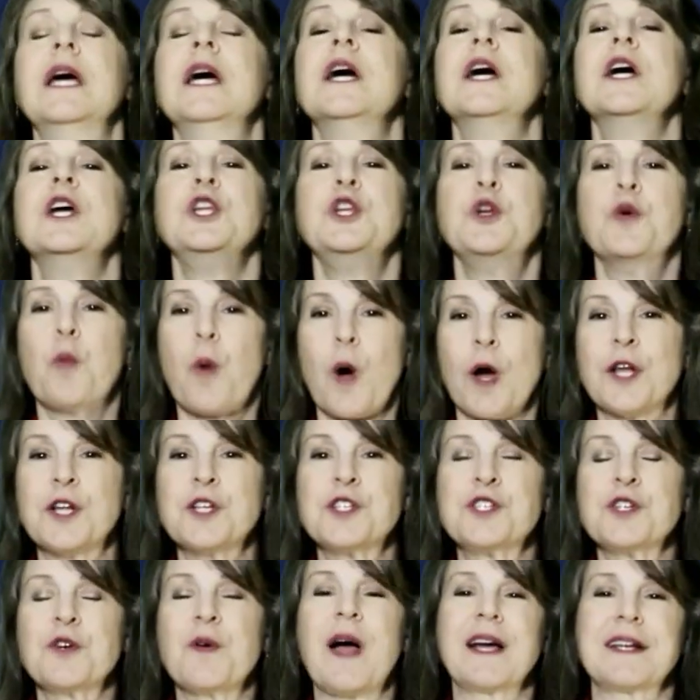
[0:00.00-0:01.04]
You want to
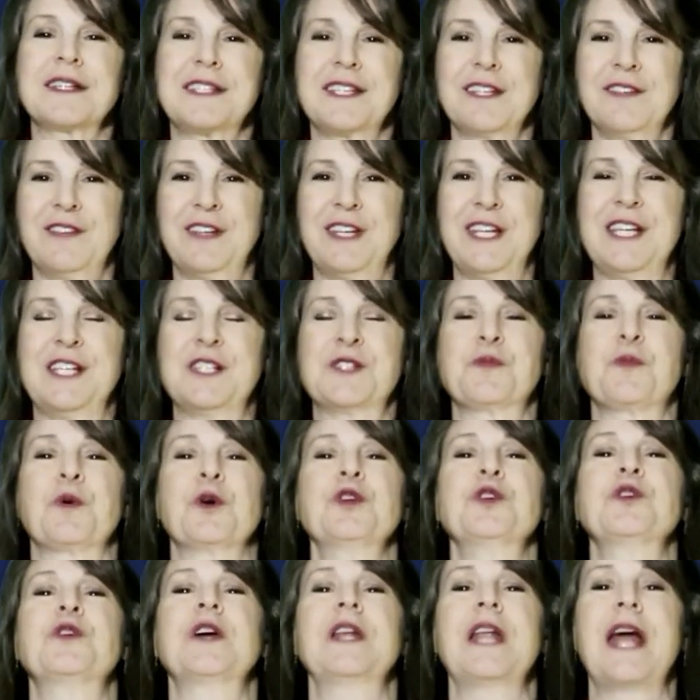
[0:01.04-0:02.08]
do activities where
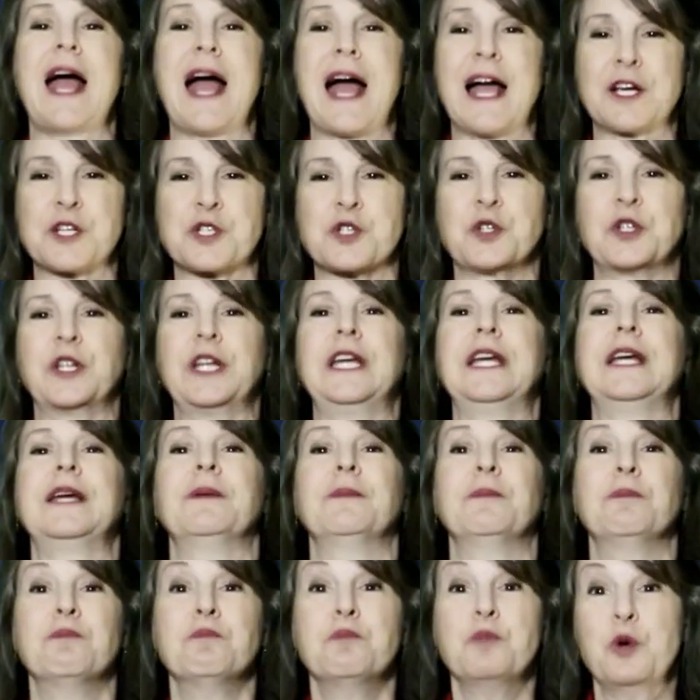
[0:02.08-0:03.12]
you can actually
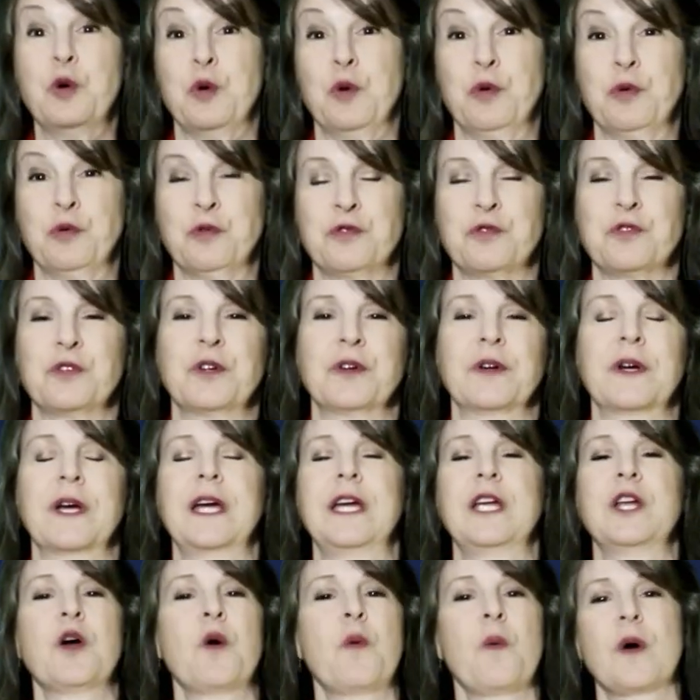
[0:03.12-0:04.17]
move, okay?
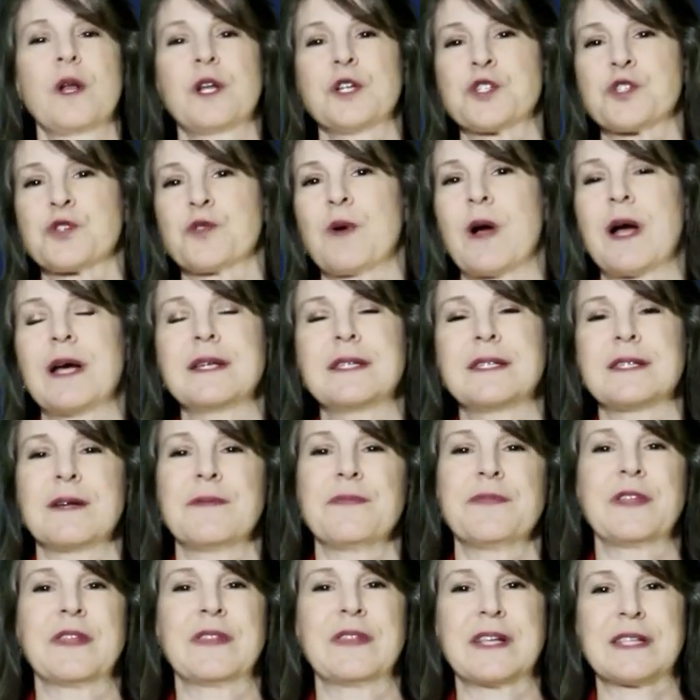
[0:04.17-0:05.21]
You don't want to try
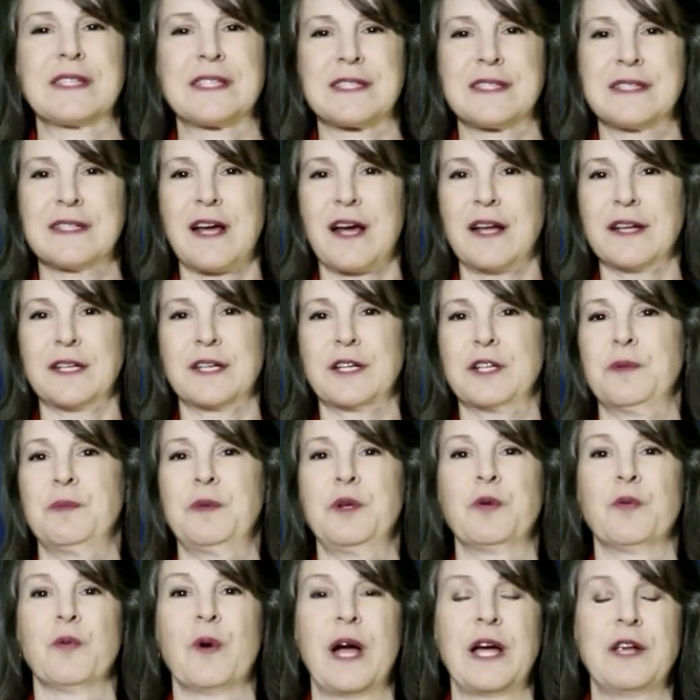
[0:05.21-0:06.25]
something that's not going to
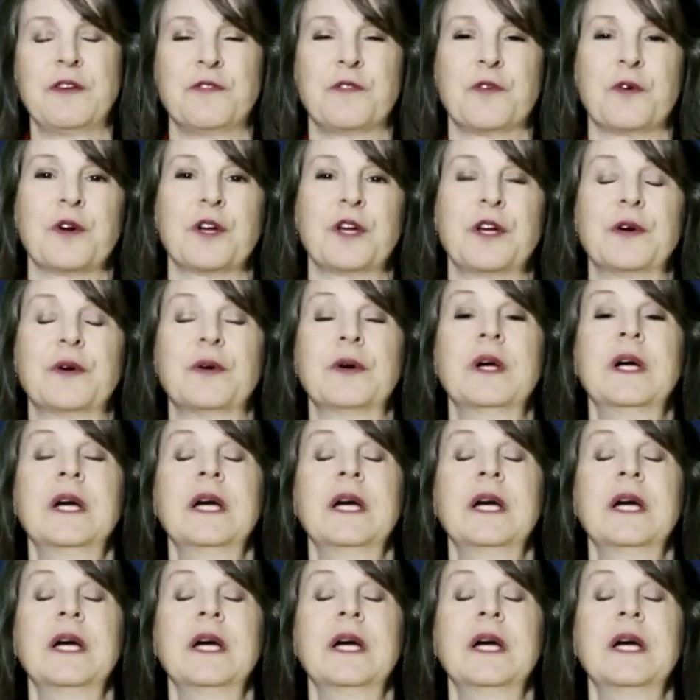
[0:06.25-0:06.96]
be right for you.